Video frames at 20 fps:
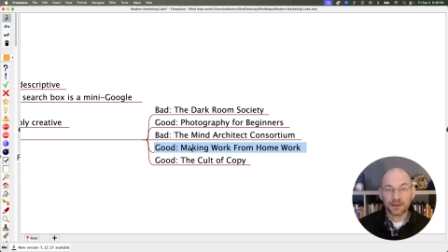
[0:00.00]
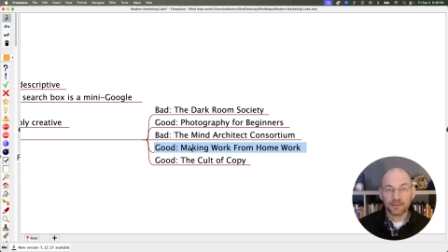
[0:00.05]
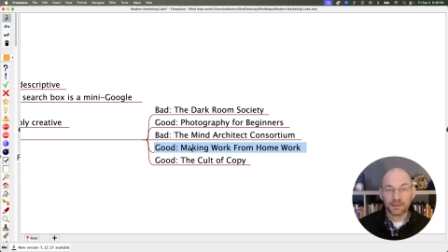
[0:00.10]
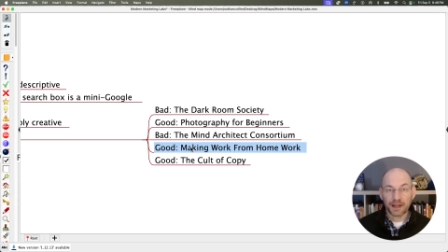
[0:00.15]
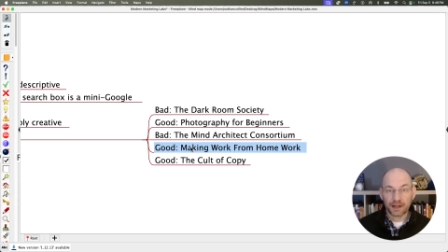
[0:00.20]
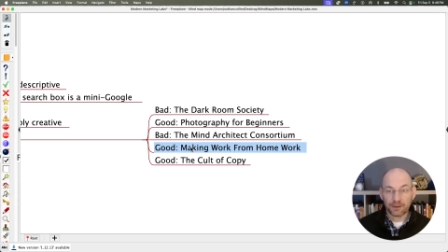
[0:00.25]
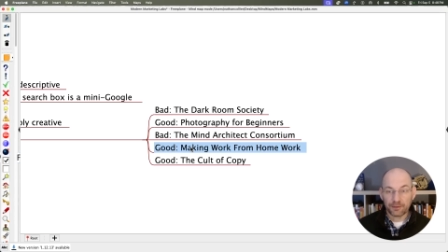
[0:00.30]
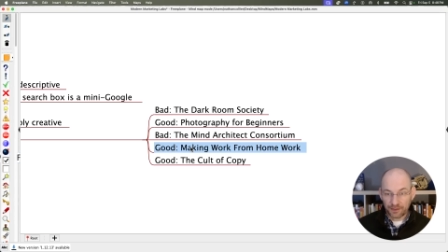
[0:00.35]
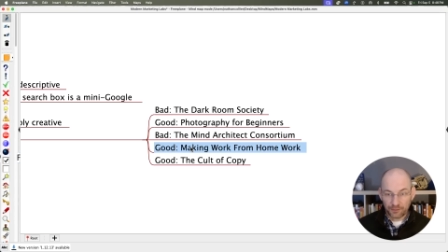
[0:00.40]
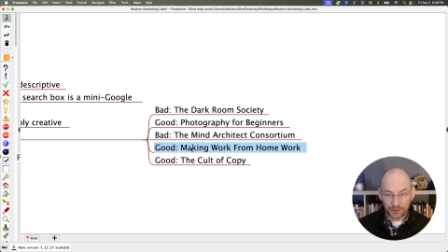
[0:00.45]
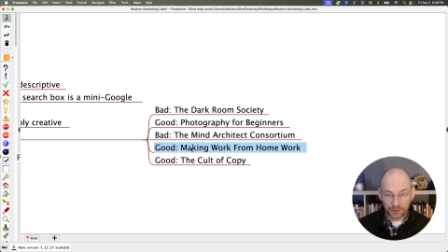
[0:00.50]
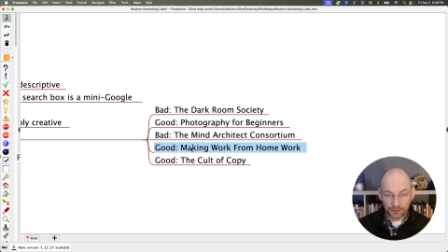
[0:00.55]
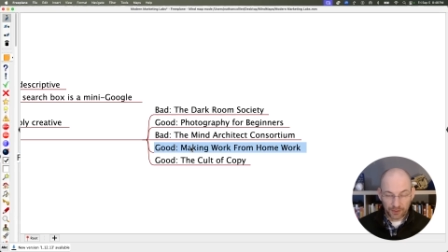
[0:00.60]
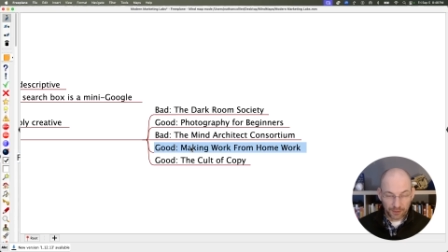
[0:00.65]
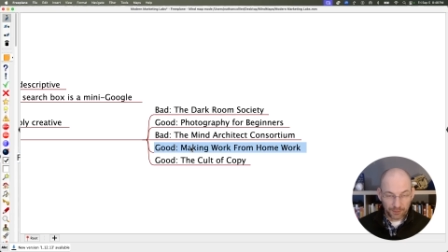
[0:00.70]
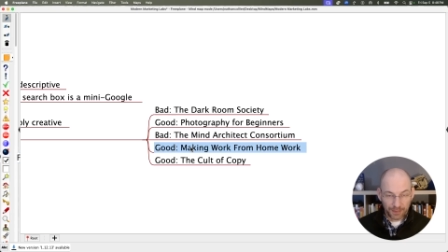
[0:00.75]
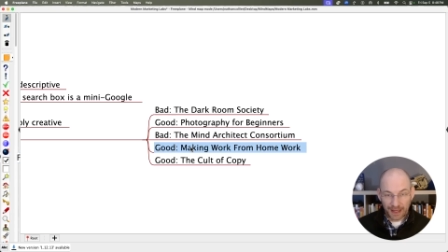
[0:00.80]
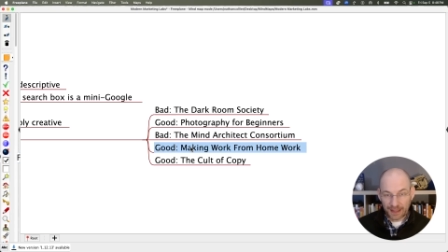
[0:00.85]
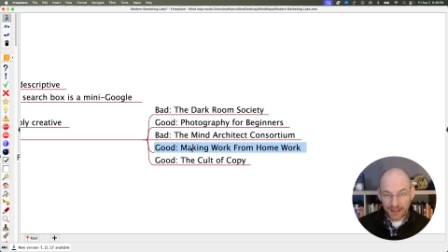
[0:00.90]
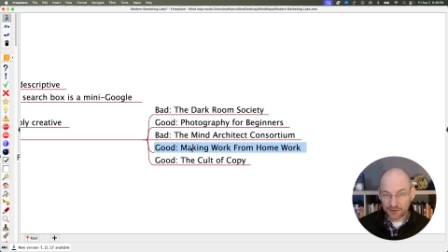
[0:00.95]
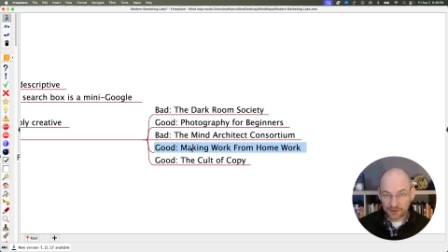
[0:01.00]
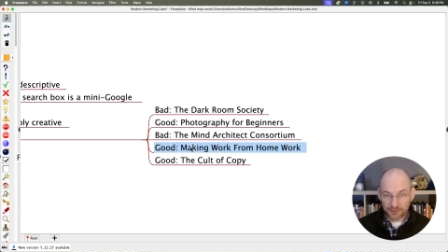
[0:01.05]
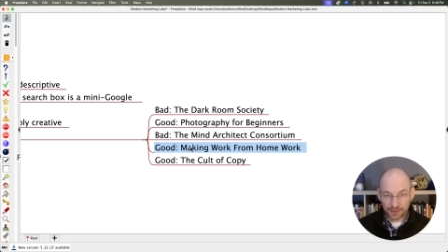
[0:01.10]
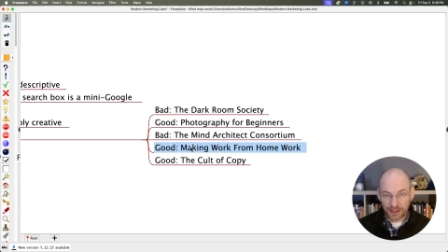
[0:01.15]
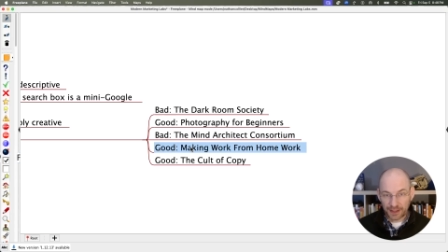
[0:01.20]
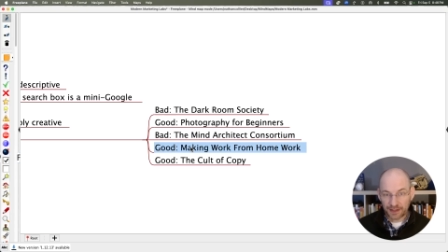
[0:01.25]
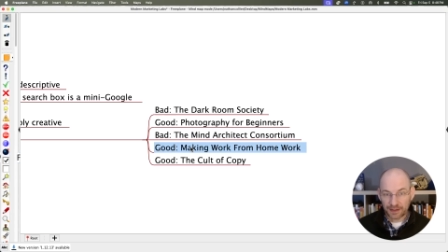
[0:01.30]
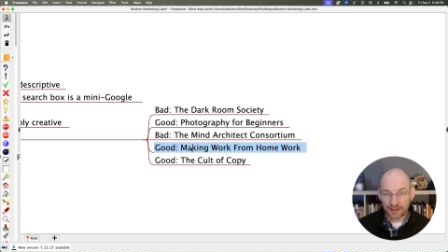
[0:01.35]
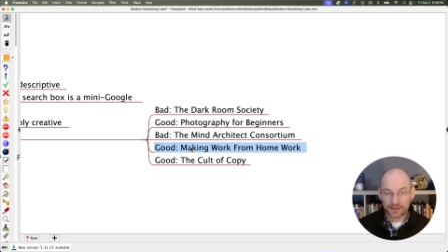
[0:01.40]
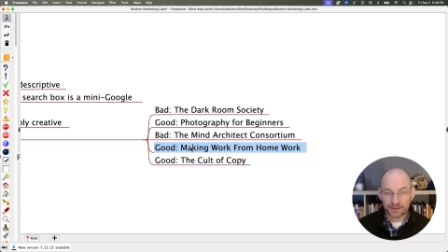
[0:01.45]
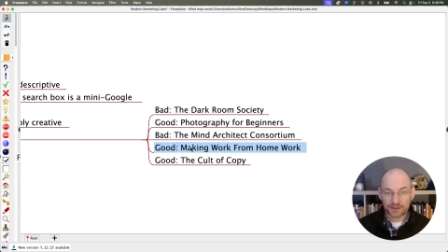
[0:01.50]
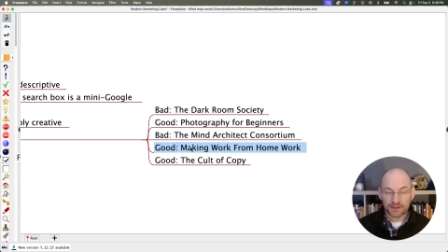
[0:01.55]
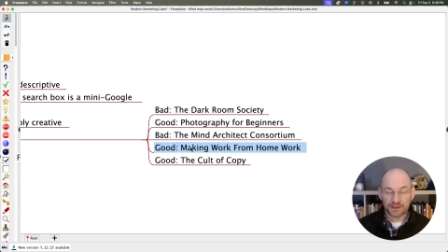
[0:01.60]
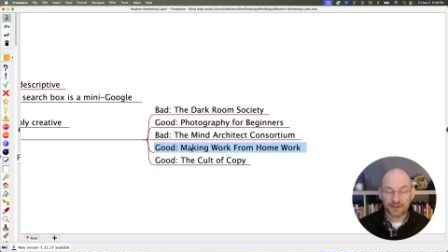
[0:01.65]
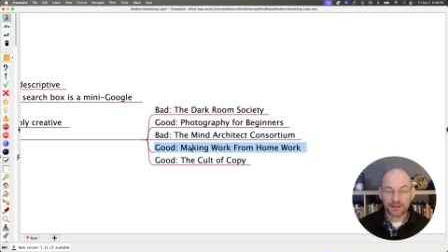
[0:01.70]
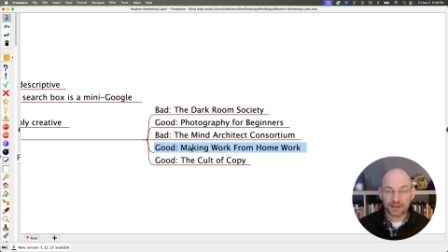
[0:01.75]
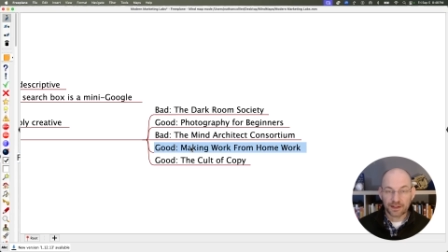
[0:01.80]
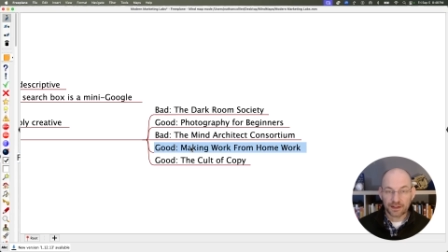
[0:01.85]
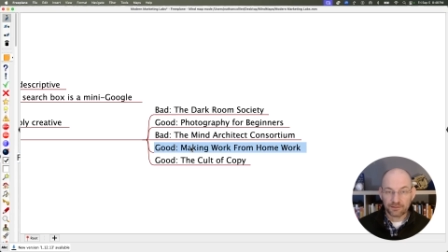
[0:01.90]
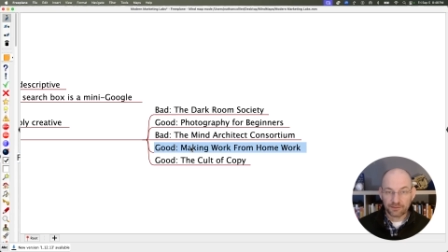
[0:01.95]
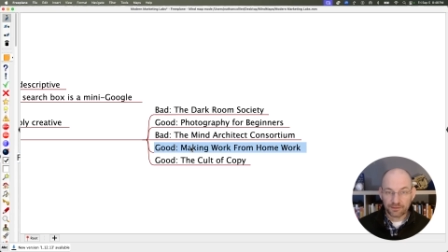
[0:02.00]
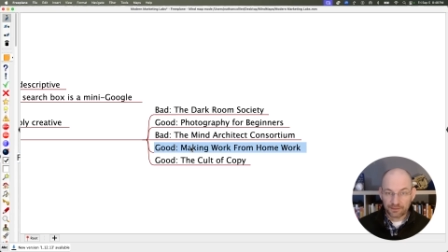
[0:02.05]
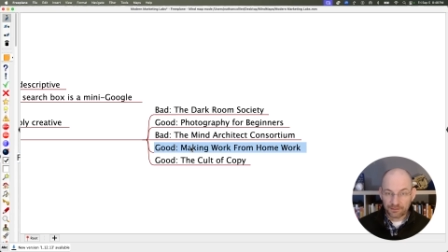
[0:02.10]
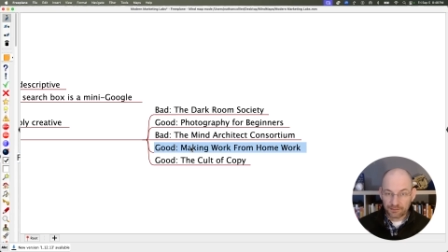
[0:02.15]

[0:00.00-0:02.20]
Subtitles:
and we were in a mastermind, and she kind of